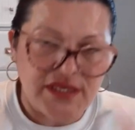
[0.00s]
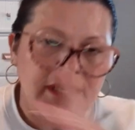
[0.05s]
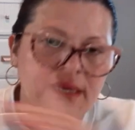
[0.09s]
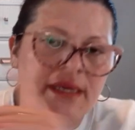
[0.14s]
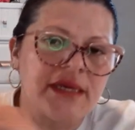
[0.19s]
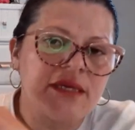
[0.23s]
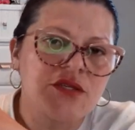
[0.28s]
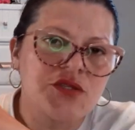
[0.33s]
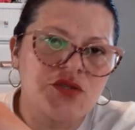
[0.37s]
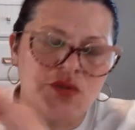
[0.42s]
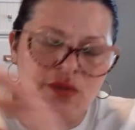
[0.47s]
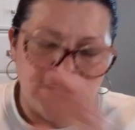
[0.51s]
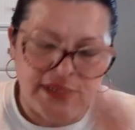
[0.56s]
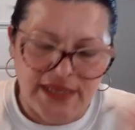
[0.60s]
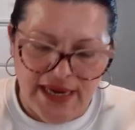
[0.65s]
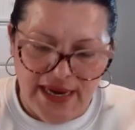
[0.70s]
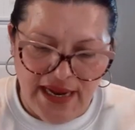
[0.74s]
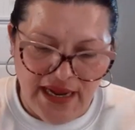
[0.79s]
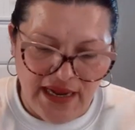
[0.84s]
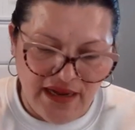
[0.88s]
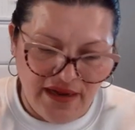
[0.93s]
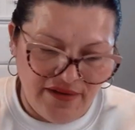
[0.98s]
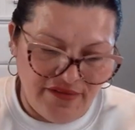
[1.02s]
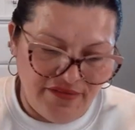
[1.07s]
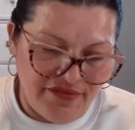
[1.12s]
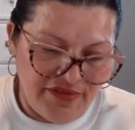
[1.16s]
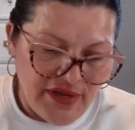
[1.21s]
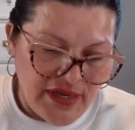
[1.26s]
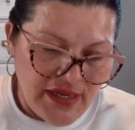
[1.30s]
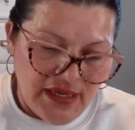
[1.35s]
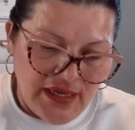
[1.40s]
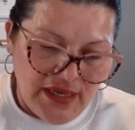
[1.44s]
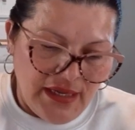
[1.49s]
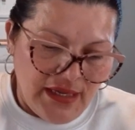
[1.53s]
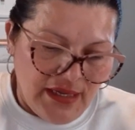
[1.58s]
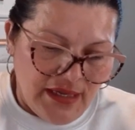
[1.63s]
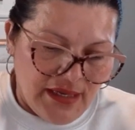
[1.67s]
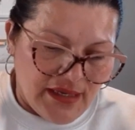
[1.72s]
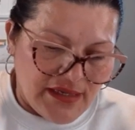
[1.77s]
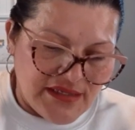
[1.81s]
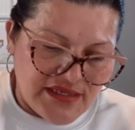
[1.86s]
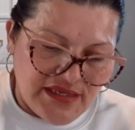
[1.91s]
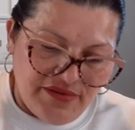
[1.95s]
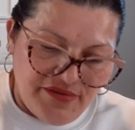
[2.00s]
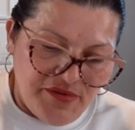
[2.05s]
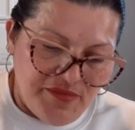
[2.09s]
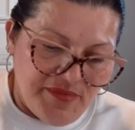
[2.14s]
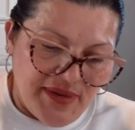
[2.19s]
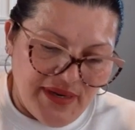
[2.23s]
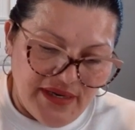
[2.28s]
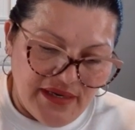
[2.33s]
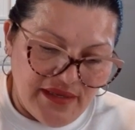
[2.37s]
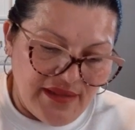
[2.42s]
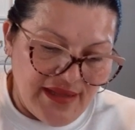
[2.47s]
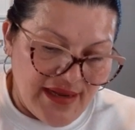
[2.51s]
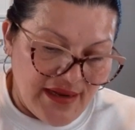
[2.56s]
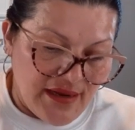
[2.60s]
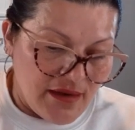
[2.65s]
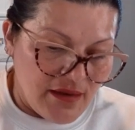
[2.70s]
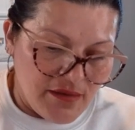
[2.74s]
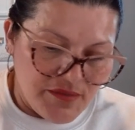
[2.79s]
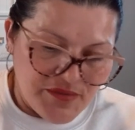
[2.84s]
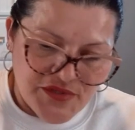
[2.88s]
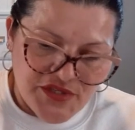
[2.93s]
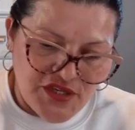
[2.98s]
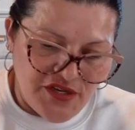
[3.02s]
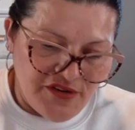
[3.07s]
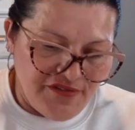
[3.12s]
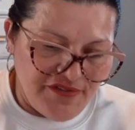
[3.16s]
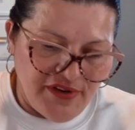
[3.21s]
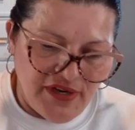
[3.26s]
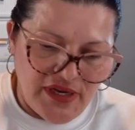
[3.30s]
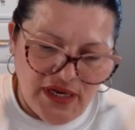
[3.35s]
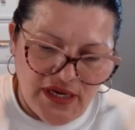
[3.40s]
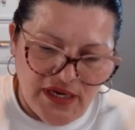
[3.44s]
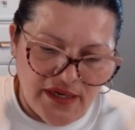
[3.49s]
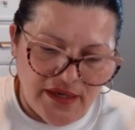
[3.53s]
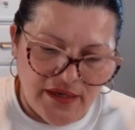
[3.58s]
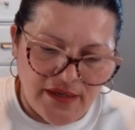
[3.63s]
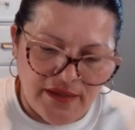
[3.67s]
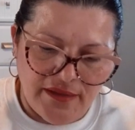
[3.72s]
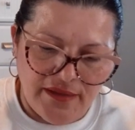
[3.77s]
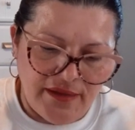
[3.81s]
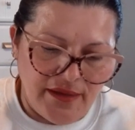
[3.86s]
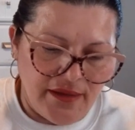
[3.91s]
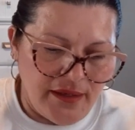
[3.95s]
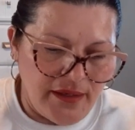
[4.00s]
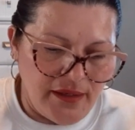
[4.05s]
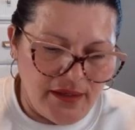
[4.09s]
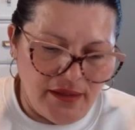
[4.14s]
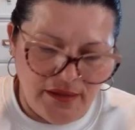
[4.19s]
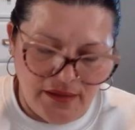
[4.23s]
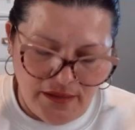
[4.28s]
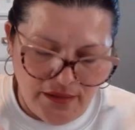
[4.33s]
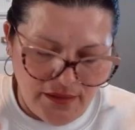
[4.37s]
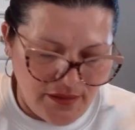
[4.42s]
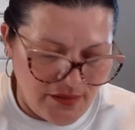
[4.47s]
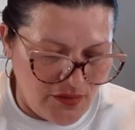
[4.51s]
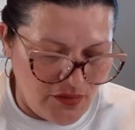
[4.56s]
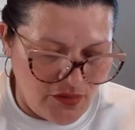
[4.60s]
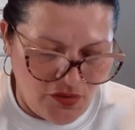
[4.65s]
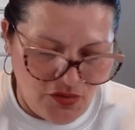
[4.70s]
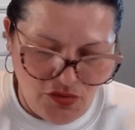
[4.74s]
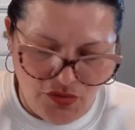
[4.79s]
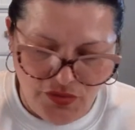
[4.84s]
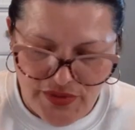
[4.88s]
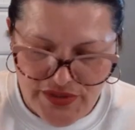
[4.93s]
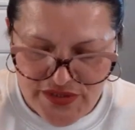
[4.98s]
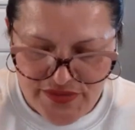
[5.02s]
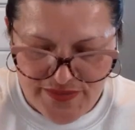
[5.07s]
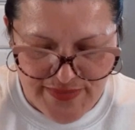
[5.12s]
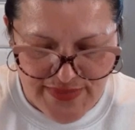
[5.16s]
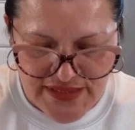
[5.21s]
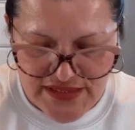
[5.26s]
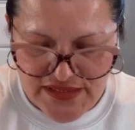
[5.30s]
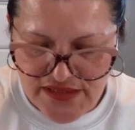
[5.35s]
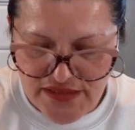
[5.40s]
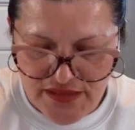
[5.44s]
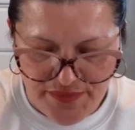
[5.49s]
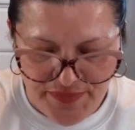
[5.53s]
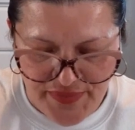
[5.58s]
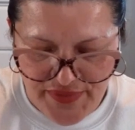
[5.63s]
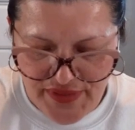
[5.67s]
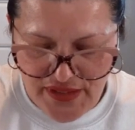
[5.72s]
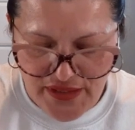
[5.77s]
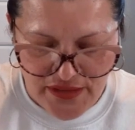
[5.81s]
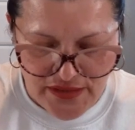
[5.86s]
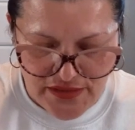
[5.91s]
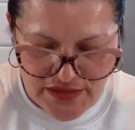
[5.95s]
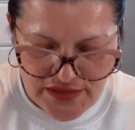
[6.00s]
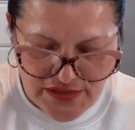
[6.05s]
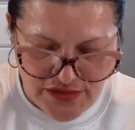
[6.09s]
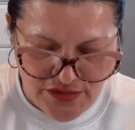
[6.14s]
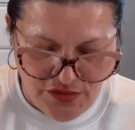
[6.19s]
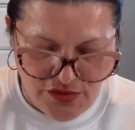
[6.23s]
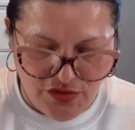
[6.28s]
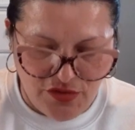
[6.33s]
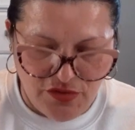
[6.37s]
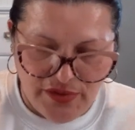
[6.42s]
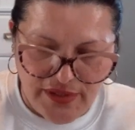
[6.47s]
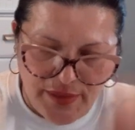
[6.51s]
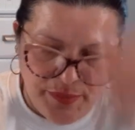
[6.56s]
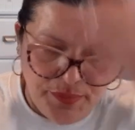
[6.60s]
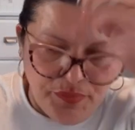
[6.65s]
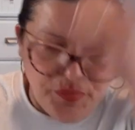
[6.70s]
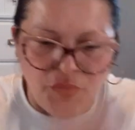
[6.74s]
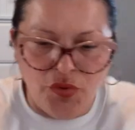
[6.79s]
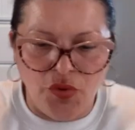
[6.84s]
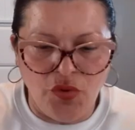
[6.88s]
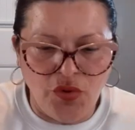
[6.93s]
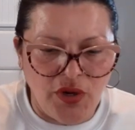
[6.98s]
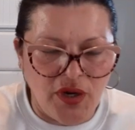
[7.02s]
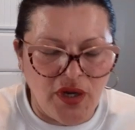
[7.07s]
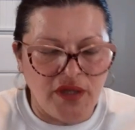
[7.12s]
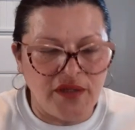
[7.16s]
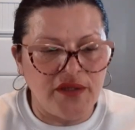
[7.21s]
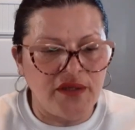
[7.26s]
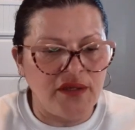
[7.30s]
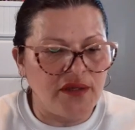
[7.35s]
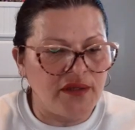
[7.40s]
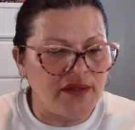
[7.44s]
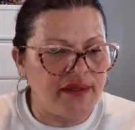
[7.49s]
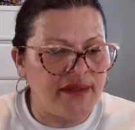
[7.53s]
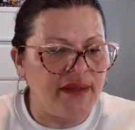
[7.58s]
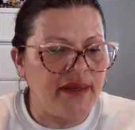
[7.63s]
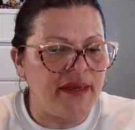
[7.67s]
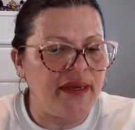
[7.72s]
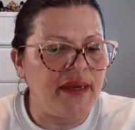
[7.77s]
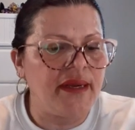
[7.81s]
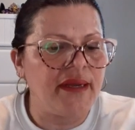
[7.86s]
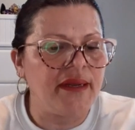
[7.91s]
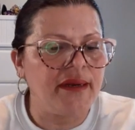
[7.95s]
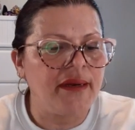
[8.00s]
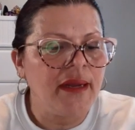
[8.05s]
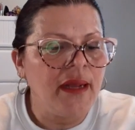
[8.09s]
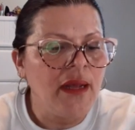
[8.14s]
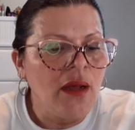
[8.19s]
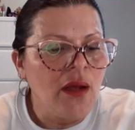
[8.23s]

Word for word: in case the one I have because everybody that comes here, forget it. They always mess up things. You know, they pull on the thing and